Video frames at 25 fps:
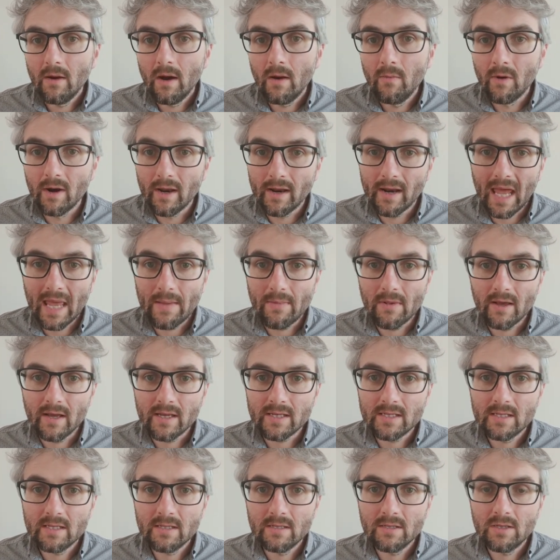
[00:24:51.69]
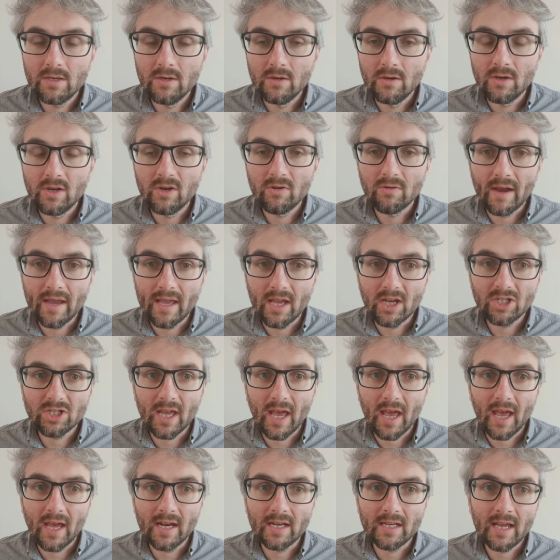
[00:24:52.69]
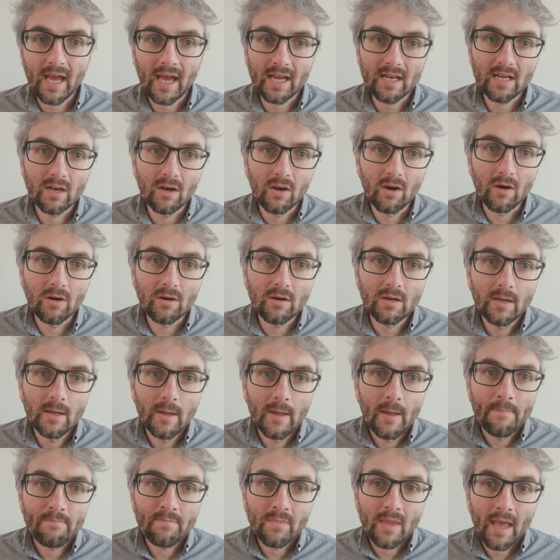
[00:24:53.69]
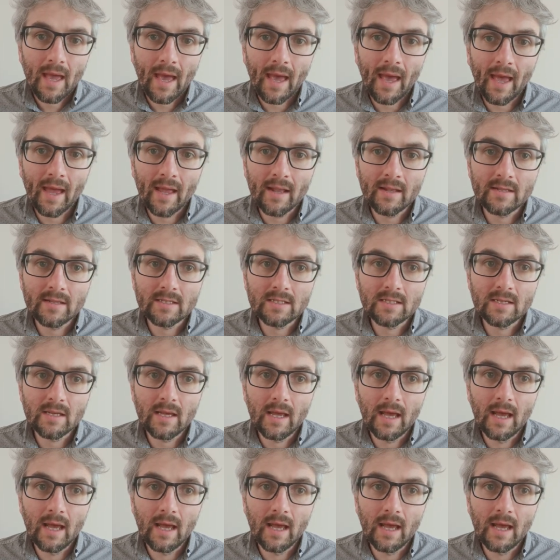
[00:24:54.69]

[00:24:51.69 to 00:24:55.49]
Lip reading: will enable us to create a shared catalogue and